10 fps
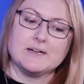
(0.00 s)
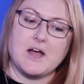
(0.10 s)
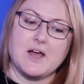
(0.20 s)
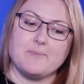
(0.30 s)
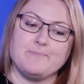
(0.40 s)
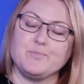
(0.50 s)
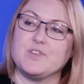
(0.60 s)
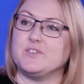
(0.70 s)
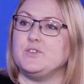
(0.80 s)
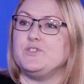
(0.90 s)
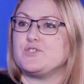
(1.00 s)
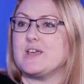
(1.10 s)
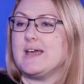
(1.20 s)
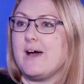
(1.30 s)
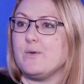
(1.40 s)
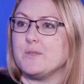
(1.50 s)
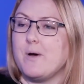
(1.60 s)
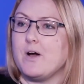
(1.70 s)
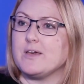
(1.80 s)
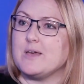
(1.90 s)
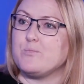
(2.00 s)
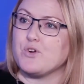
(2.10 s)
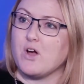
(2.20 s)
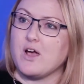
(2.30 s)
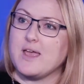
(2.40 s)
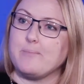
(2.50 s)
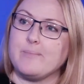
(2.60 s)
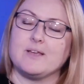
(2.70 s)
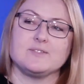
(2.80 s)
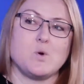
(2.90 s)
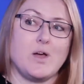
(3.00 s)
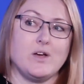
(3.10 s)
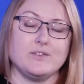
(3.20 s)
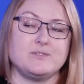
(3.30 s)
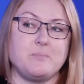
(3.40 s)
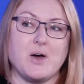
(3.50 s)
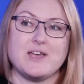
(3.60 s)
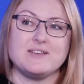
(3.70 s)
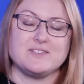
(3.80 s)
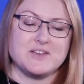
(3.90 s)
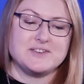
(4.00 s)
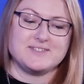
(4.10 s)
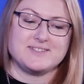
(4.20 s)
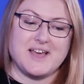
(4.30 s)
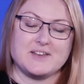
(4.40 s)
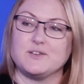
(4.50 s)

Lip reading: There's a new drink out on the market, Prime. It's quite hard to buy it, I understand.